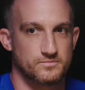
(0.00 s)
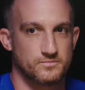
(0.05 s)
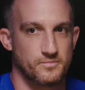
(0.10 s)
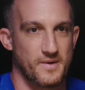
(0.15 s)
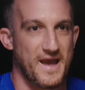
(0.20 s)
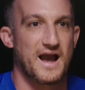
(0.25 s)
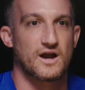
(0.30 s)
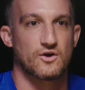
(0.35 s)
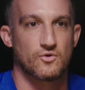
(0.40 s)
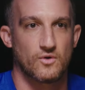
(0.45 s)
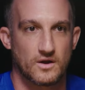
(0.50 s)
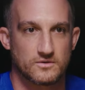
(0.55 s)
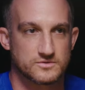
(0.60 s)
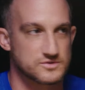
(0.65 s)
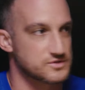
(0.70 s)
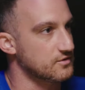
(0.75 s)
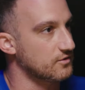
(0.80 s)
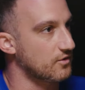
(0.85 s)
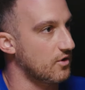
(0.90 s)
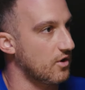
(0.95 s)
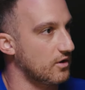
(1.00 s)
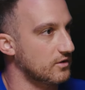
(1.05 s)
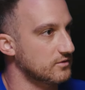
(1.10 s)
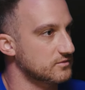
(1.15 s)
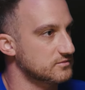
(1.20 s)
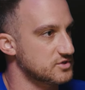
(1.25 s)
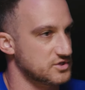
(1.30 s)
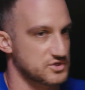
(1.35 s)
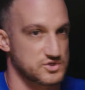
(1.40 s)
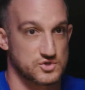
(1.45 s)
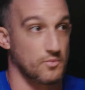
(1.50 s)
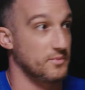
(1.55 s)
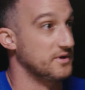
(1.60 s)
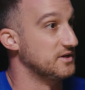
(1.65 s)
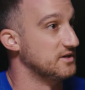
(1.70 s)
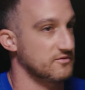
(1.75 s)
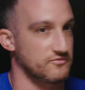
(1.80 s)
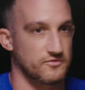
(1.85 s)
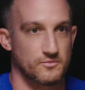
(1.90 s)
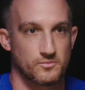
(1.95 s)
backgrounds there are to so many
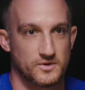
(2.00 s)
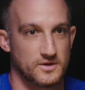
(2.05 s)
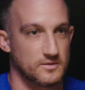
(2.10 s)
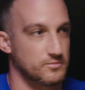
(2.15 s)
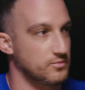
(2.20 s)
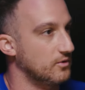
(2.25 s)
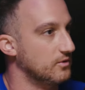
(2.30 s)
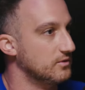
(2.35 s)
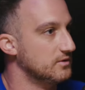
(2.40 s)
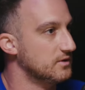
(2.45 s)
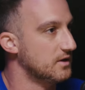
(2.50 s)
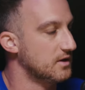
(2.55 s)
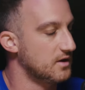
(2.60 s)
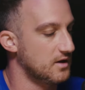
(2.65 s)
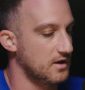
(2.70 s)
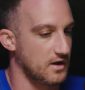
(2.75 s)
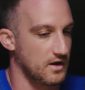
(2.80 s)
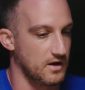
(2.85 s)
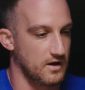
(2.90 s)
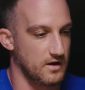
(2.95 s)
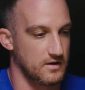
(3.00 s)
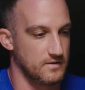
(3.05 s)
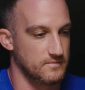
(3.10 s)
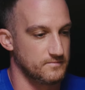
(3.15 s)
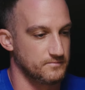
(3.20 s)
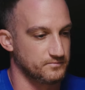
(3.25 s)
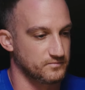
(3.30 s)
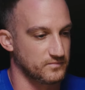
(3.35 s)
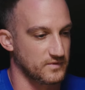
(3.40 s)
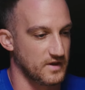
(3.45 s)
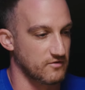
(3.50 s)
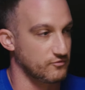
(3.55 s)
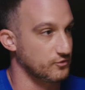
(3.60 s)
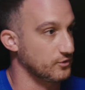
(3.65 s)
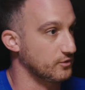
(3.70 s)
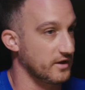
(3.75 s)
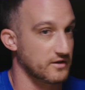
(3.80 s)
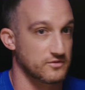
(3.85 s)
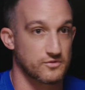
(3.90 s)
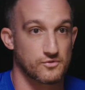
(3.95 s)
different people, um, every
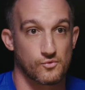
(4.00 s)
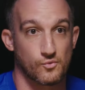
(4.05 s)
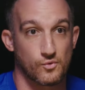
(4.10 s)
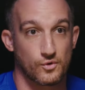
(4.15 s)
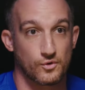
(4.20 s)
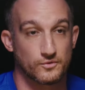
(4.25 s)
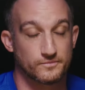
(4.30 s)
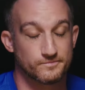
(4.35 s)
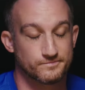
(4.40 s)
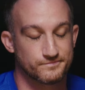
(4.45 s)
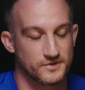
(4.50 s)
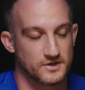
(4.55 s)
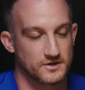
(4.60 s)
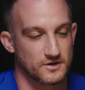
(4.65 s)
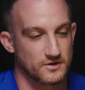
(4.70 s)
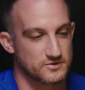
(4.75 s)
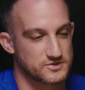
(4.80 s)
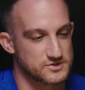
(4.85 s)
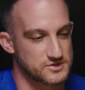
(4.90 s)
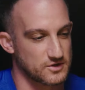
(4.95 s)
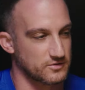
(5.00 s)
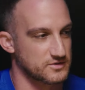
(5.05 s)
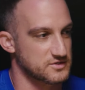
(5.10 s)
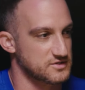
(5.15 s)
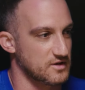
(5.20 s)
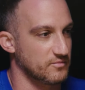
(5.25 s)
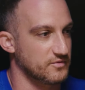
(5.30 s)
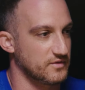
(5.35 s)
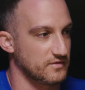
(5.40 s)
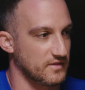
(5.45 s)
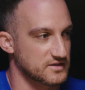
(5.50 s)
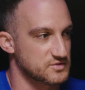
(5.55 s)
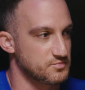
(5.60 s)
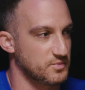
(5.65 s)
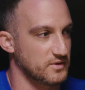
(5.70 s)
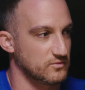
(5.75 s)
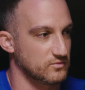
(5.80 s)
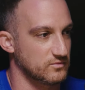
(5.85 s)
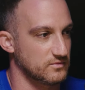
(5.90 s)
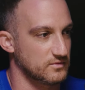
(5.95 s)
length of the world. You know, so it's something that's
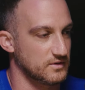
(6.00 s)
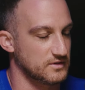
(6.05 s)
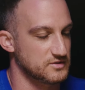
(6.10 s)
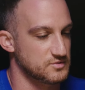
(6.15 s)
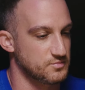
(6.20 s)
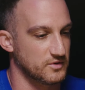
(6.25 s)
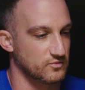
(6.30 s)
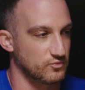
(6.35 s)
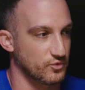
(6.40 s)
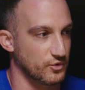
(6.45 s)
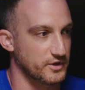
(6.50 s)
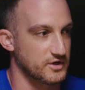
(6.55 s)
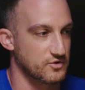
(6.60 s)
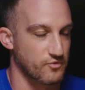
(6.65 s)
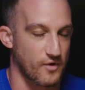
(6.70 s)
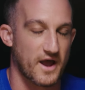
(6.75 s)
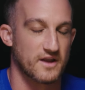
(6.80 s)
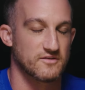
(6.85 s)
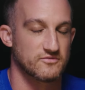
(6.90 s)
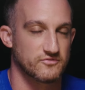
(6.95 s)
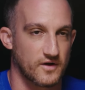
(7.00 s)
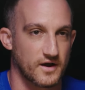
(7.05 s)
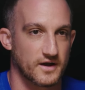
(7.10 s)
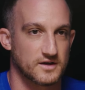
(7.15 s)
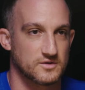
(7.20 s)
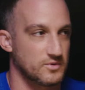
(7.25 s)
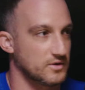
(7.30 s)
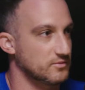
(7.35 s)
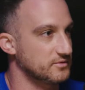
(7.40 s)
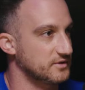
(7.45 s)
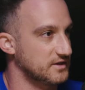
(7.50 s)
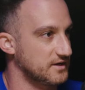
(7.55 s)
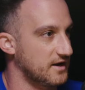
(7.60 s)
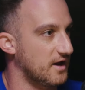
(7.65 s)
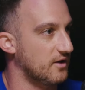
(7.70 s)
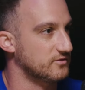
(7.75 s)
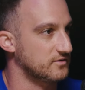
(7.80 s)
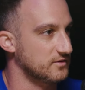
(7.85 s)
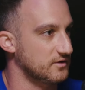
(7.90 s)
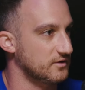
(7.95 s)
been it's been really gratifying to be able to get
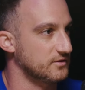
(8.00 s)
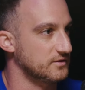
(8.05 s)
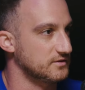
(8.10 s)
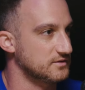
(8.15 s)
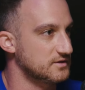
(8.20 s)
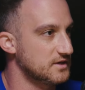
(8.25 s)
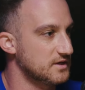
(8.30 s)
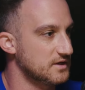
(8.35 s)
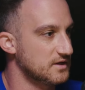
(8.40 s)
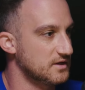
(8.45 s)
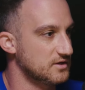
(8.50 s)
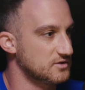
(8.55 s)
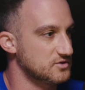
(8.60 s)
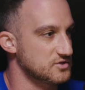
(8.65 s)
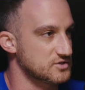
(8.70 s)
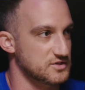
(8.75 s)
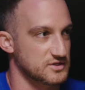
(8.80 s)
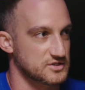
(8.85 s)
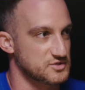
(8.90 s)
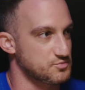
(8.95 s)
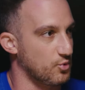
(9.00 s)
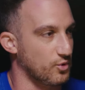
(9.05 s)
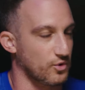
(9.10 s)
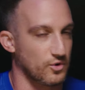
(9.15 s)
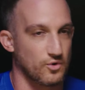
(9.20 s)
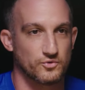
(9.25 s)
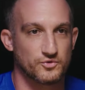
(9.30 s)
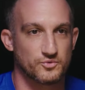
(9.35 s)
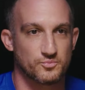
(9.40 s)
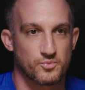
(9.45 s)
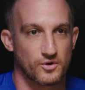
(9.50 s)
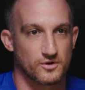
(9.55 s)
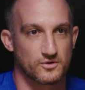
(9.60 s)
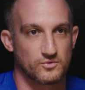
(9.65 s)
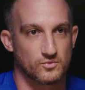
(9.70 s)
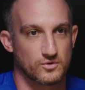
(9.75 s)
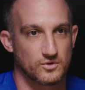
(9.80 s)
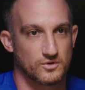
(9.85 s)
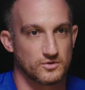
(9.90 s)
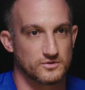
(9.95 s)
out there and just explore a whole new part of
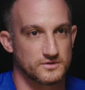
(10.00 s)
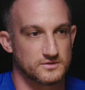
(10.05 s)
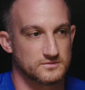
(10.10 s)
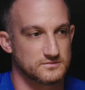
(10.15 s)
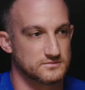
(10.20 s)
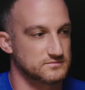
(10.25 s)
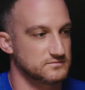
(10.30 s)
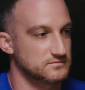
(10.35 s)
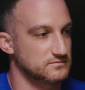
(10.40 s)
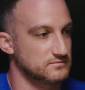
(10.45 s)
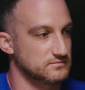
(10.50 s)
the world and